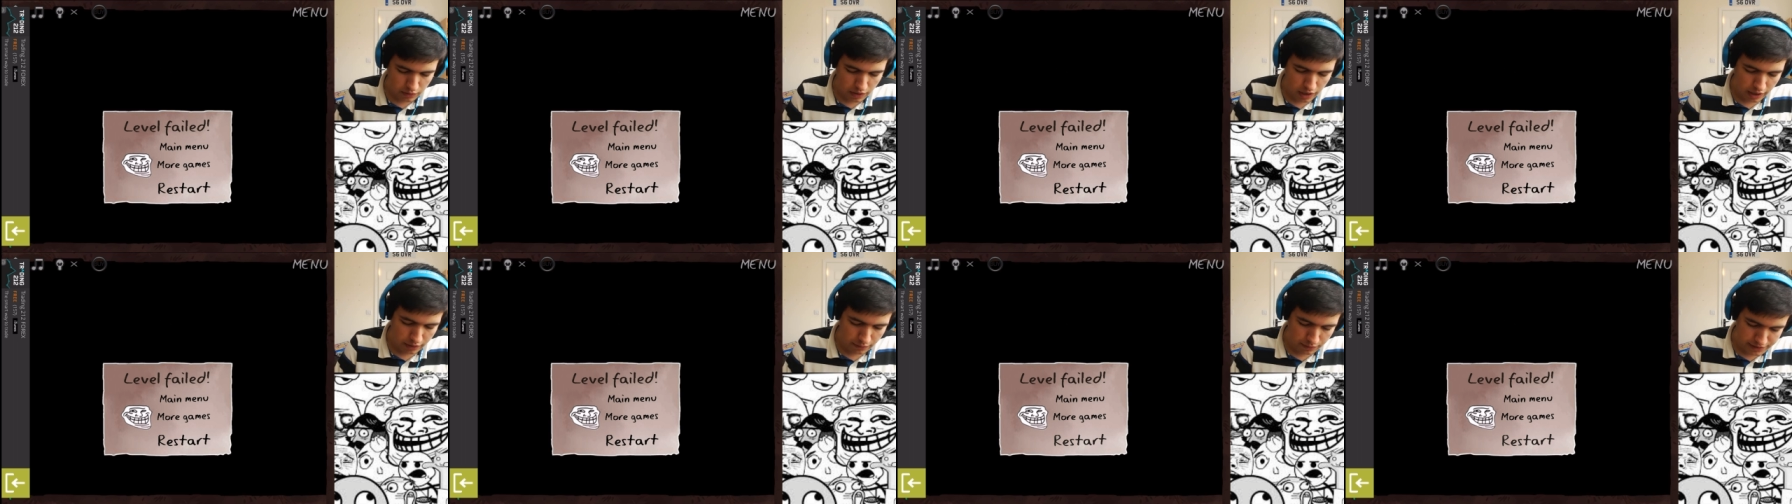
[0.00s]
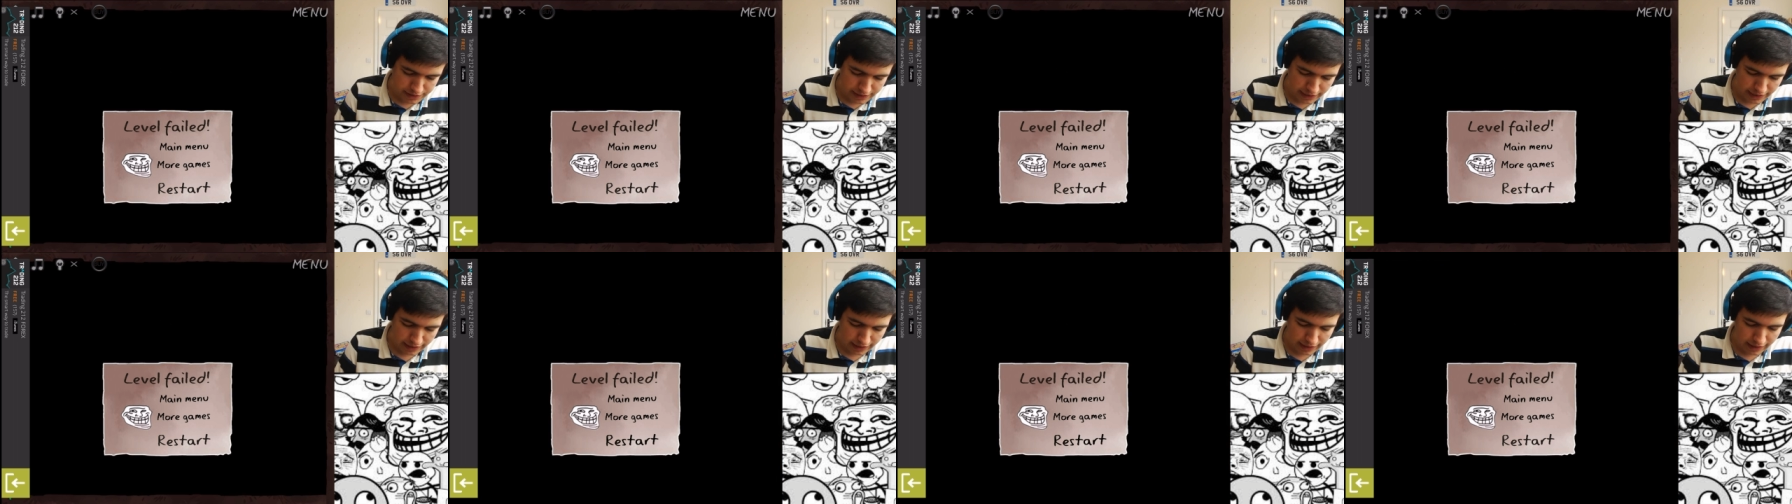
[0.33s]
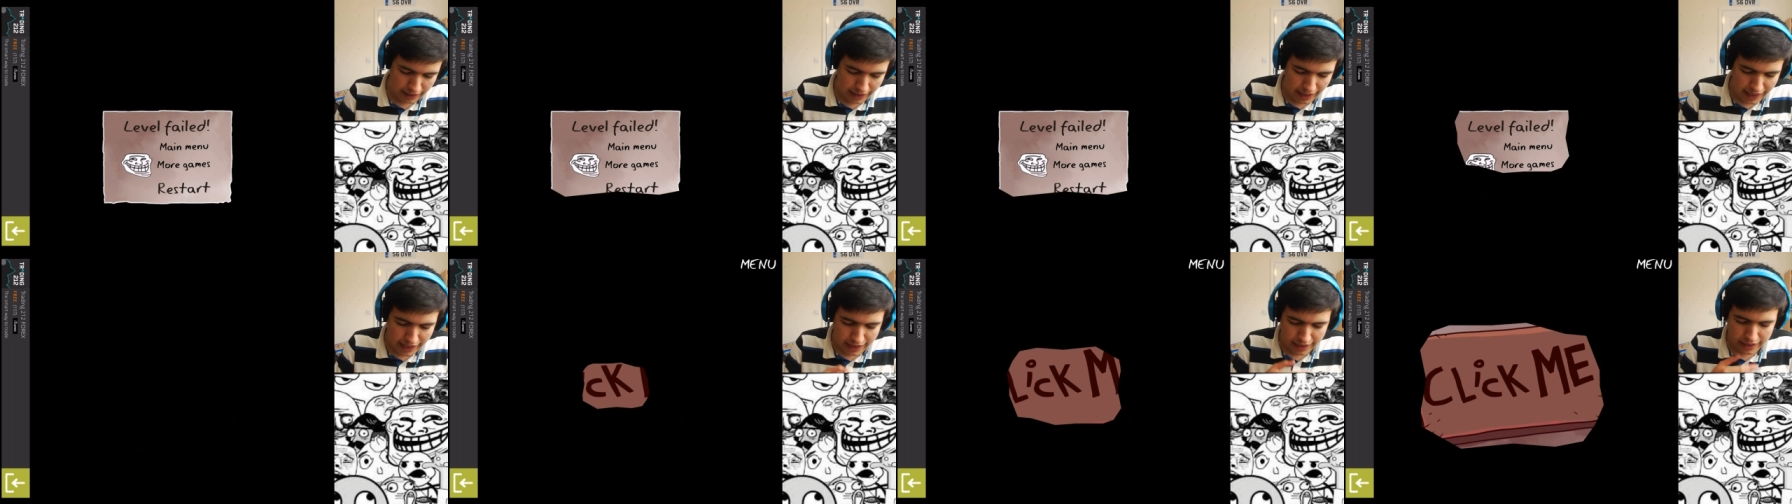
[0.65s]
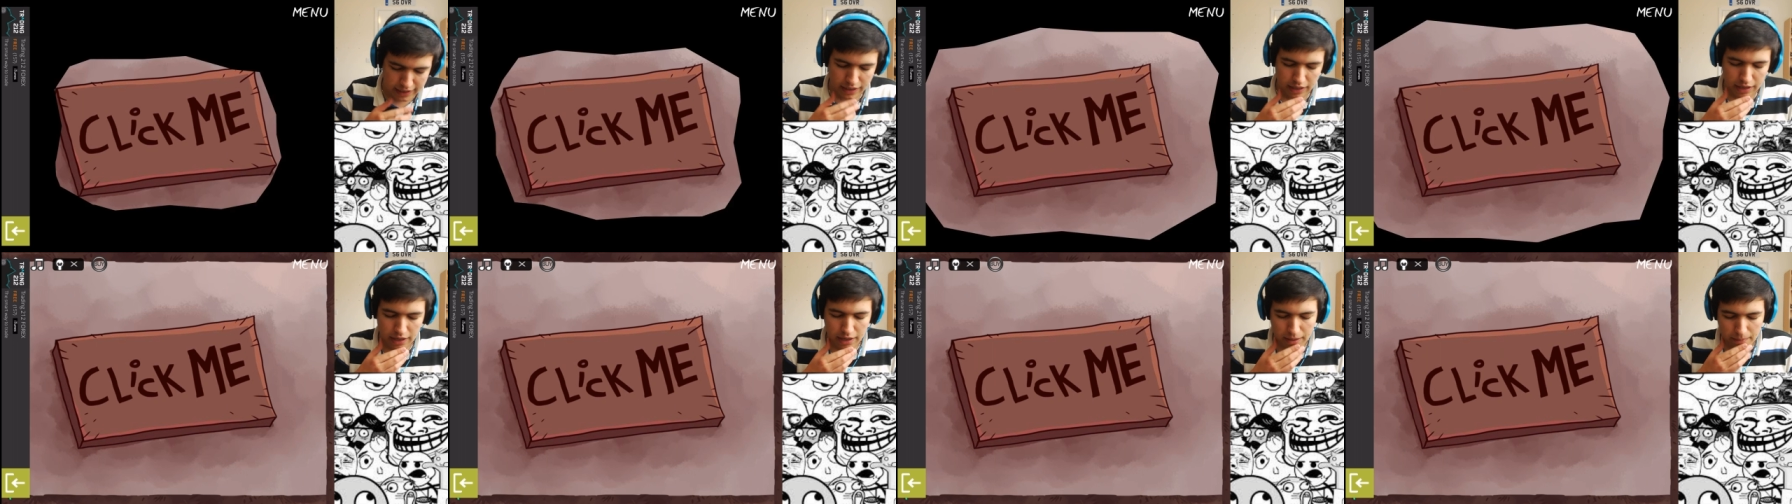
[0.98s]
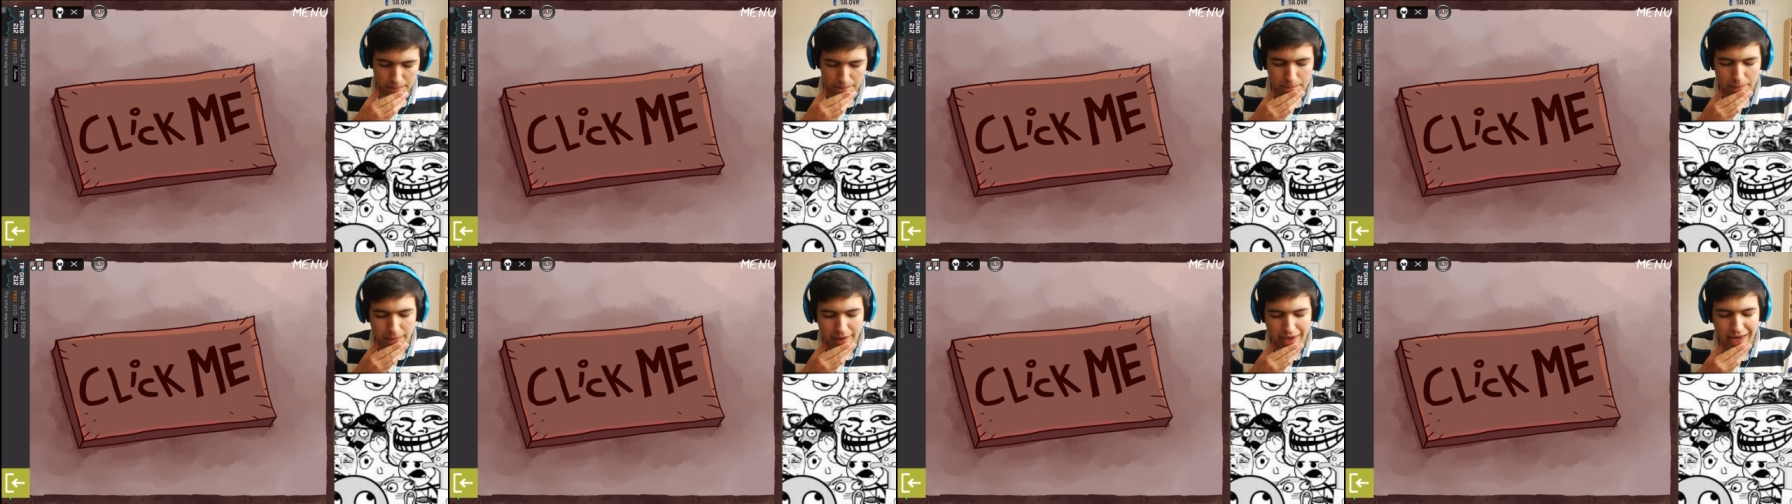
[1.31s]
gonna work, was it? Click
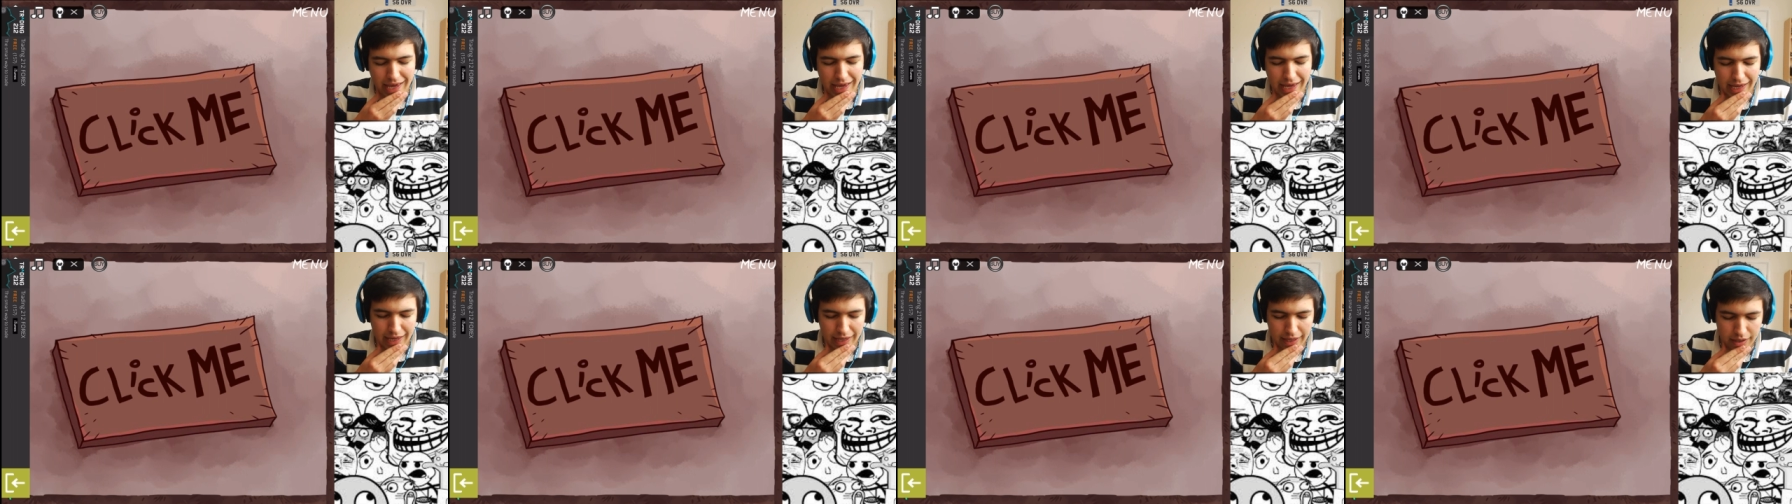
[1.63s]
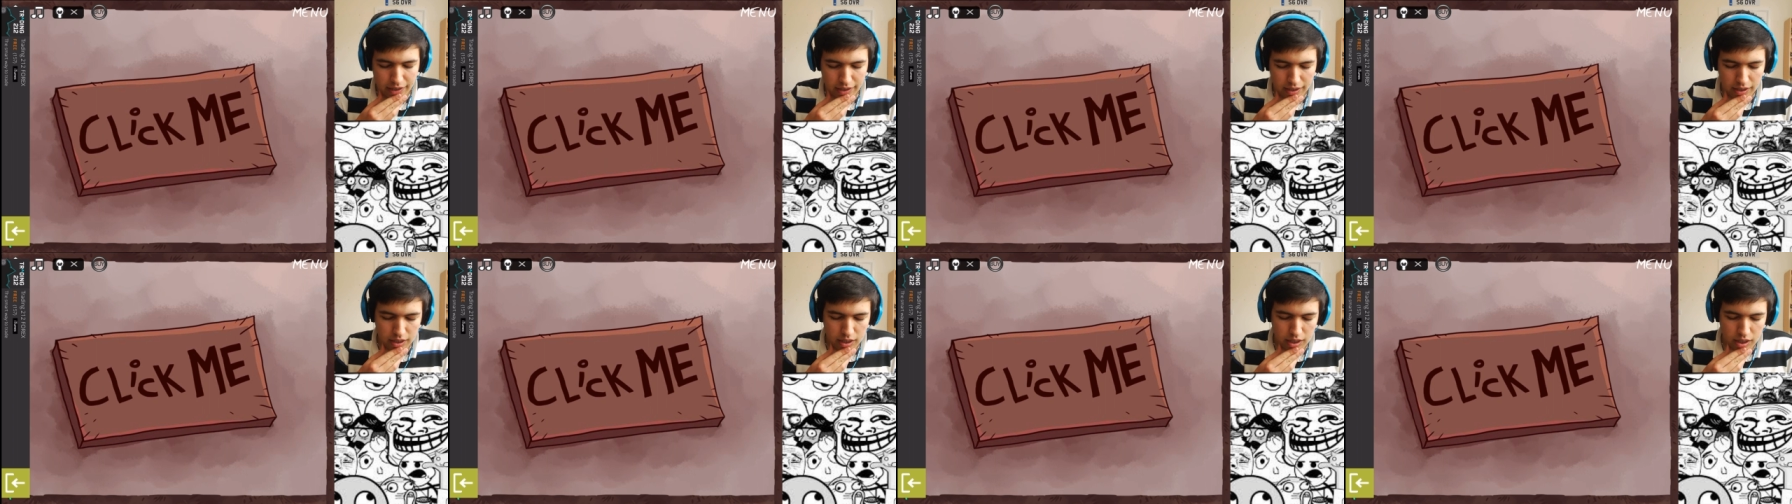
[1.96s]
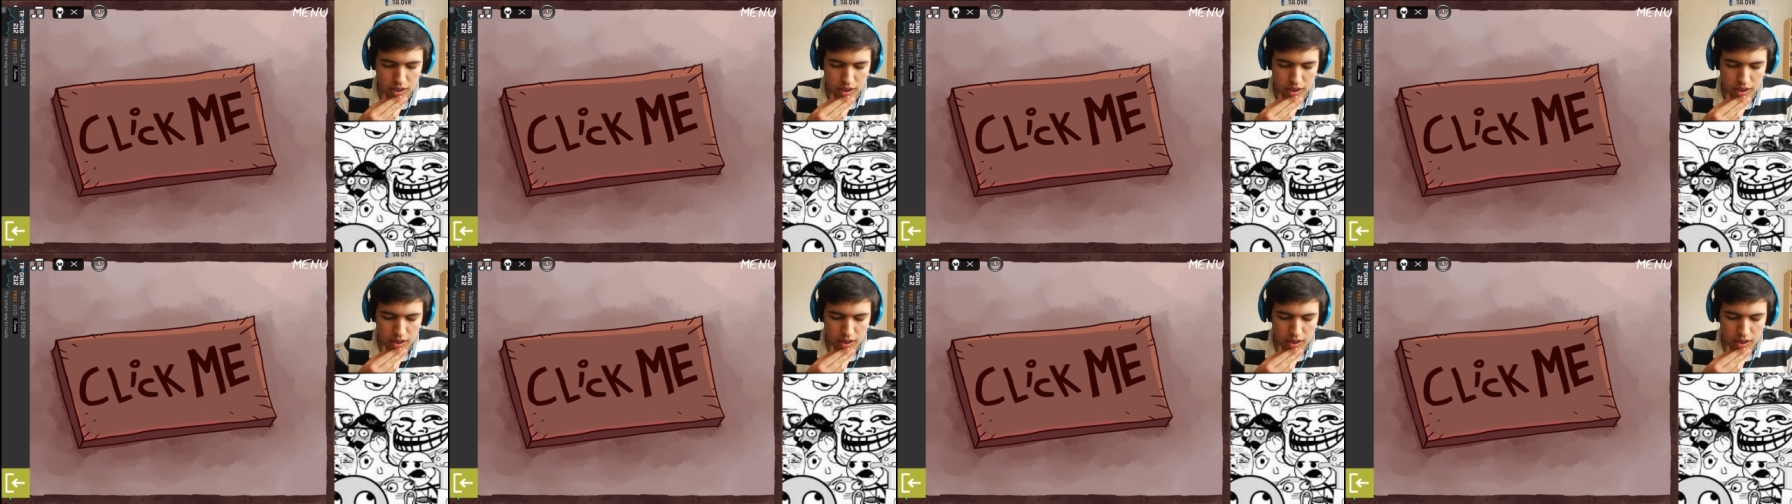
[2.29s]
me.